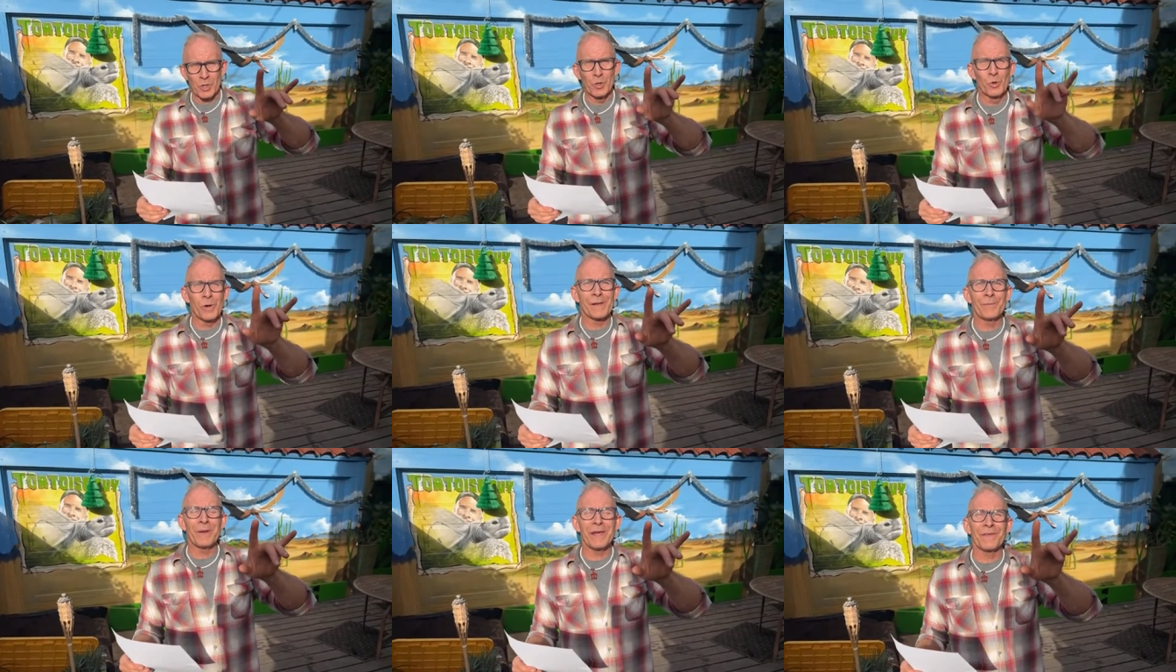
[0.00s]
you
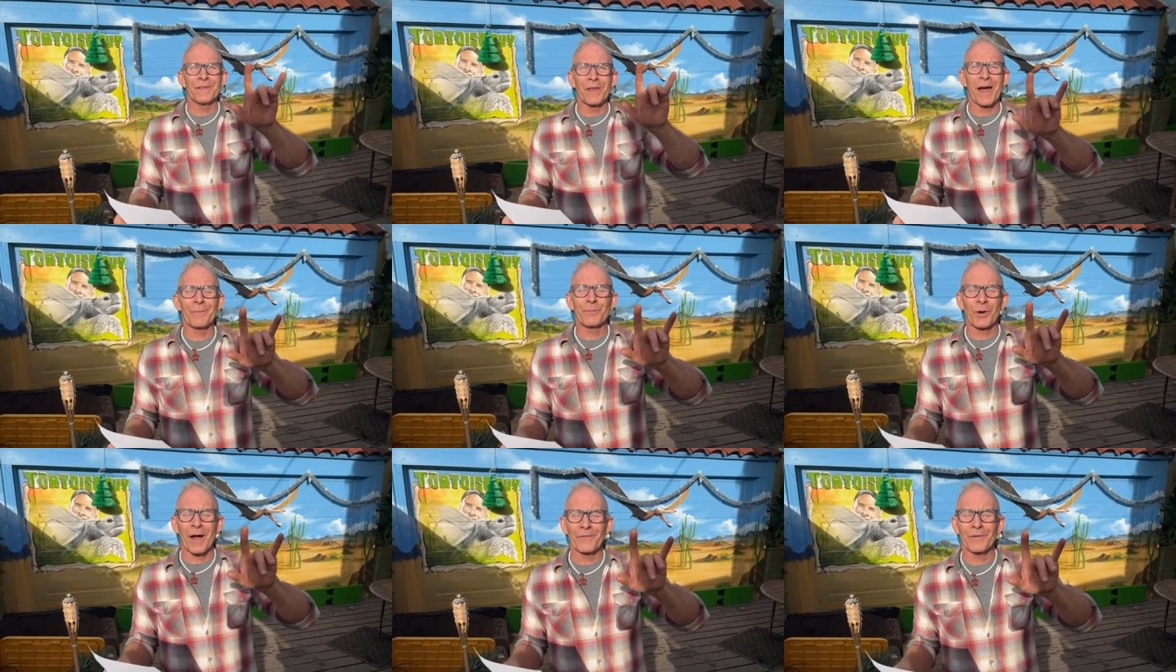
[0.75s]
and me, the
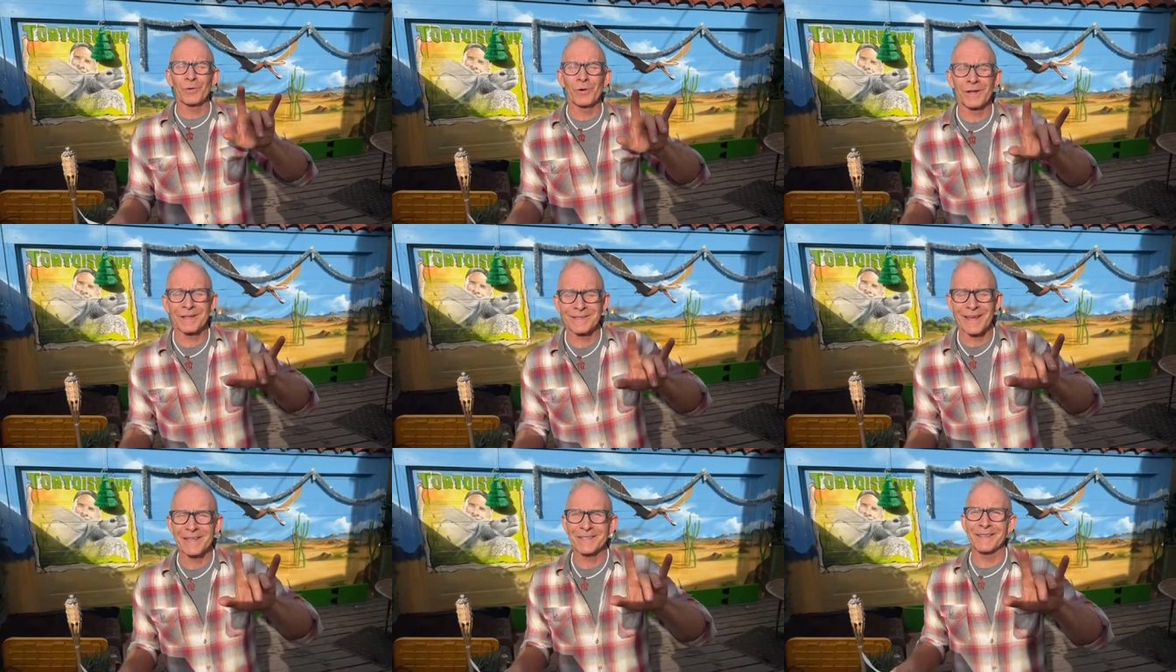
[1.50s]
nonprofit
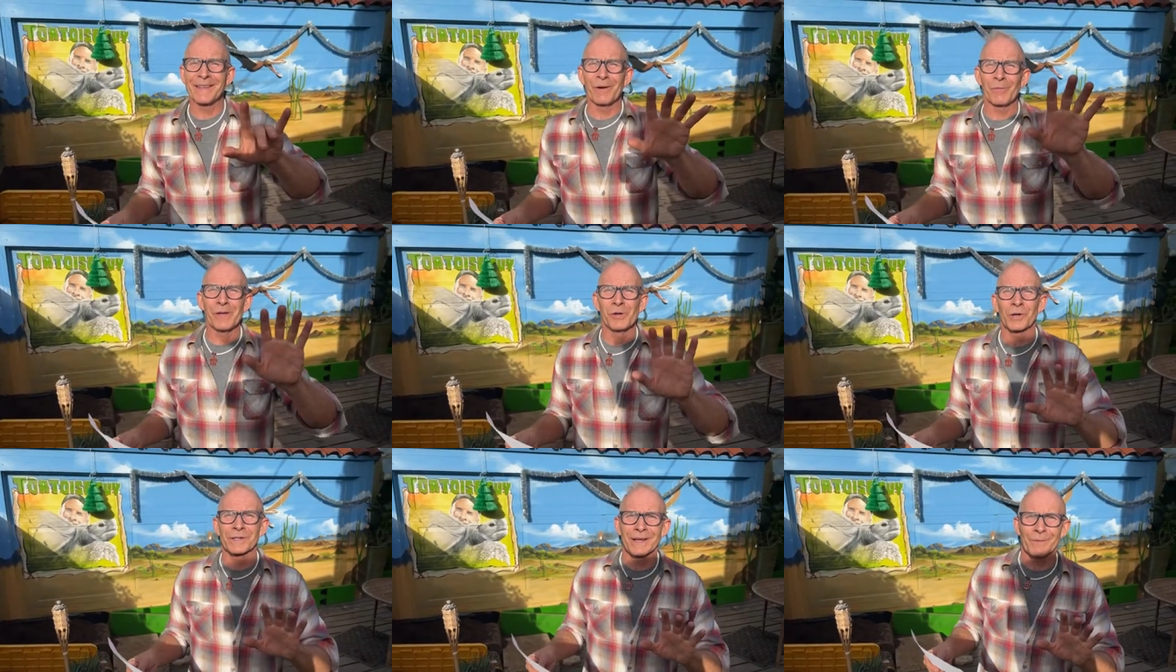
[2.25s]
organization that we
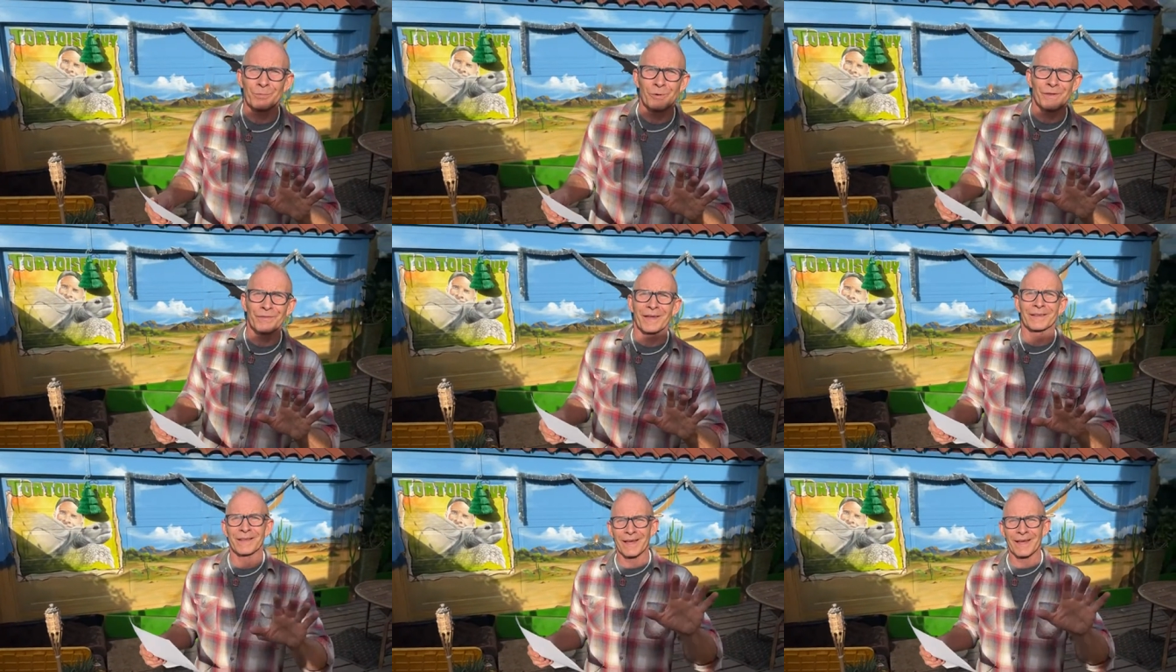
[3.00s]
hooked up with that